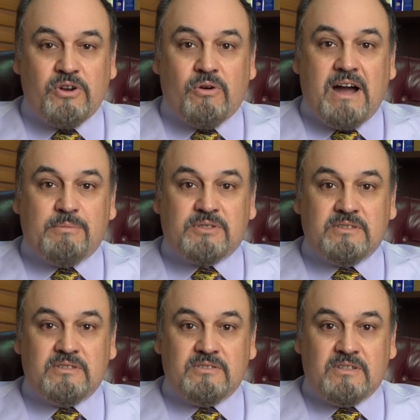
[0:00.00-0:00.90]
your
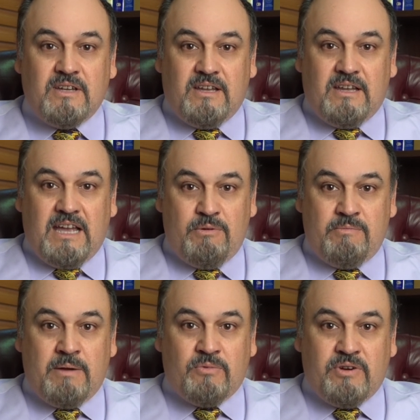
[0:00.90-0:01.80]
options, and
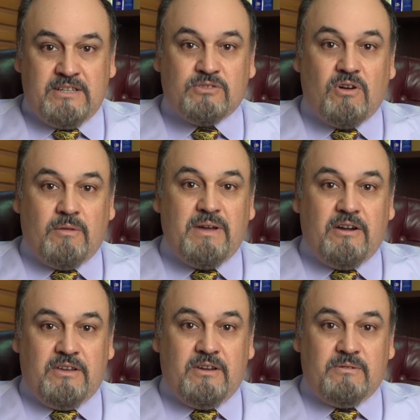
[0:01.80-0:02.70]
remember, it is all
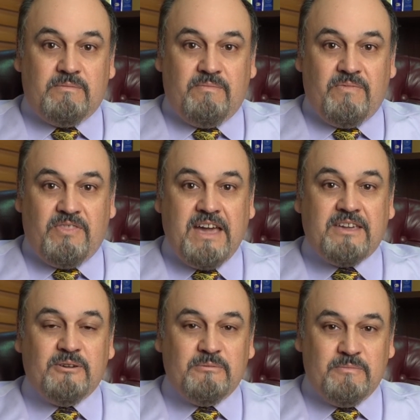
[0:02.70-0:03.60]
about you. Thank you.